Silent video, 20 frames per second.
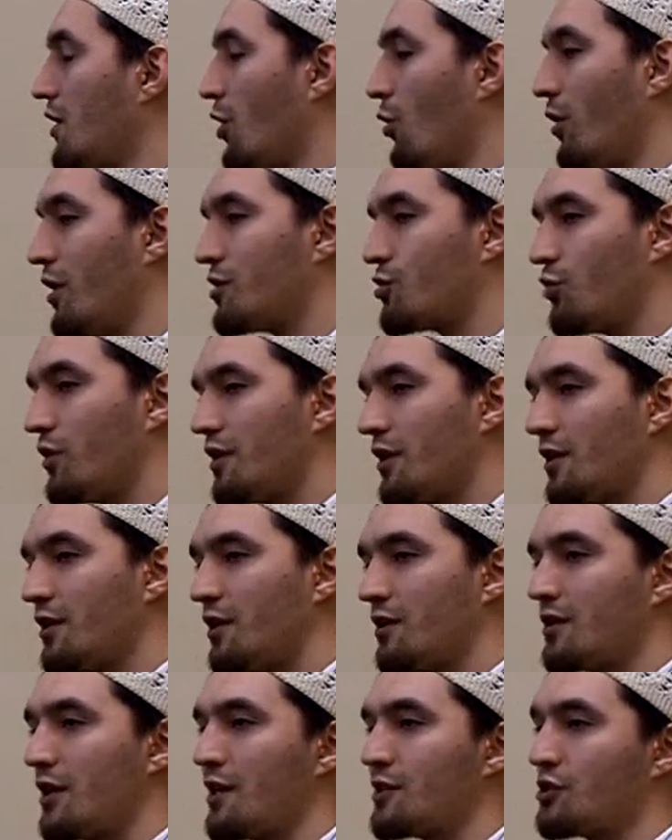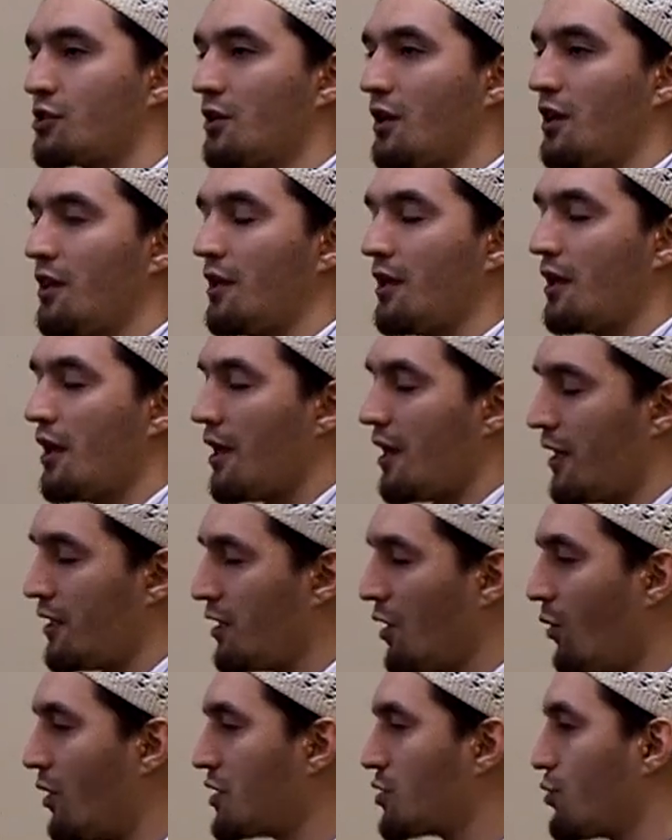The ones we did intentionally and
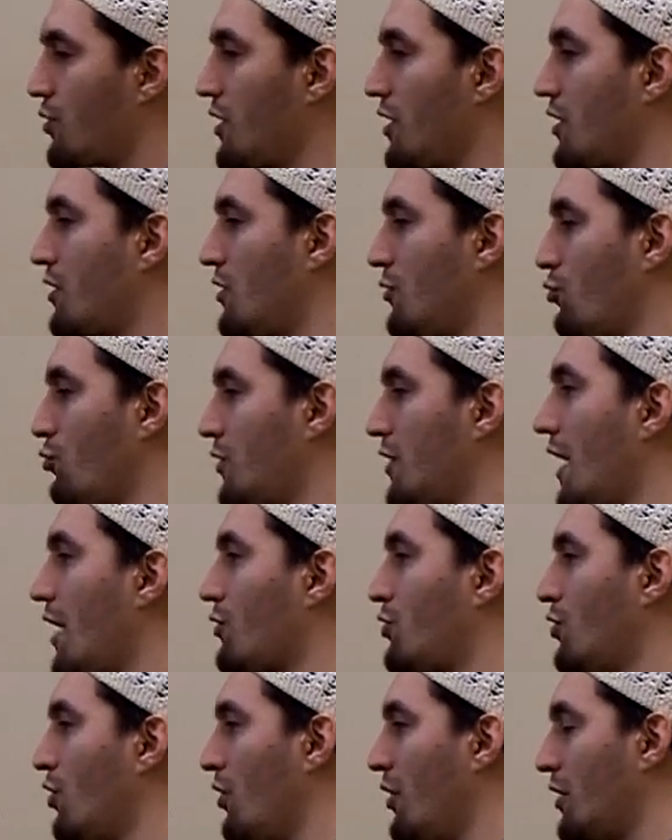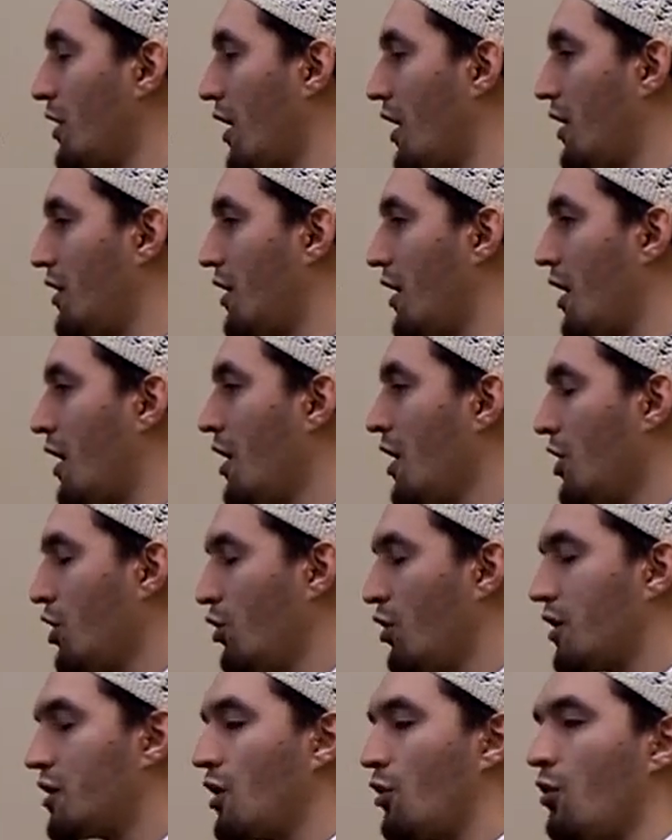the ones we did without knowing, Ya Allah.
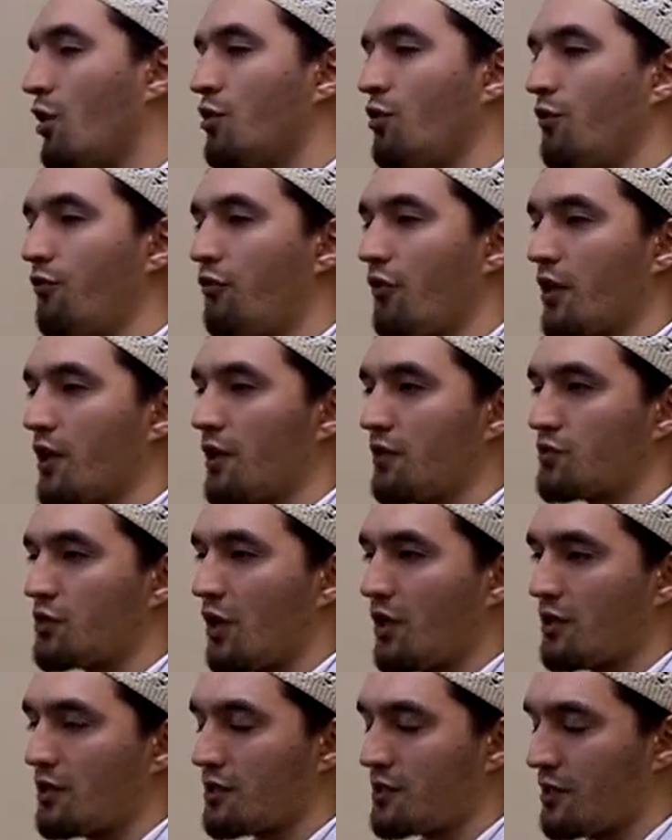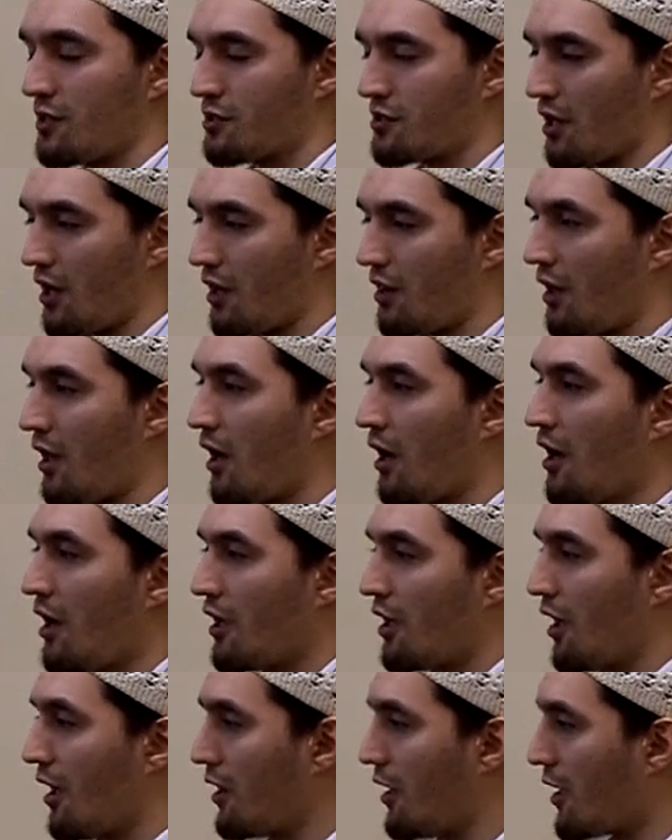You are the one who forgives all the sins, Ya Allah.
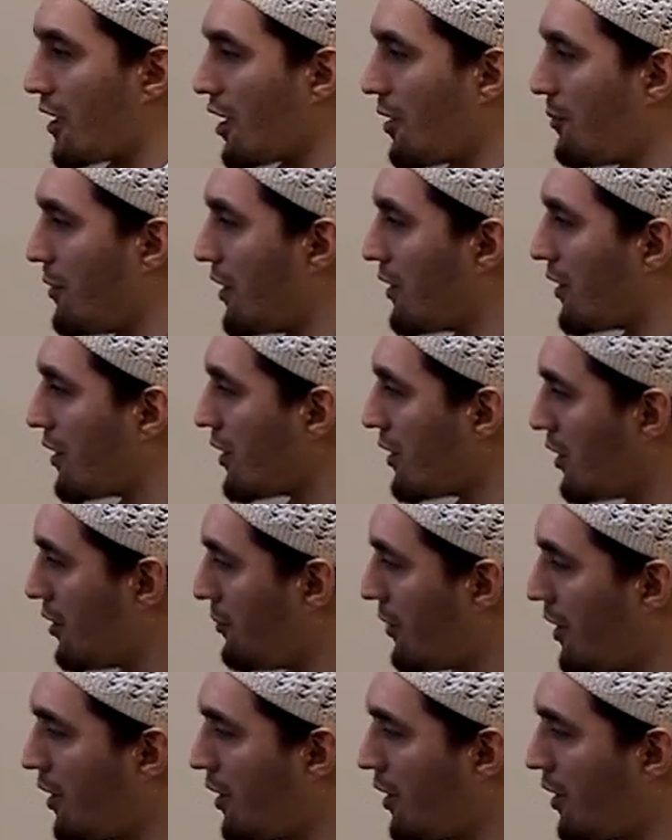Ya Allah Rahman Rahim.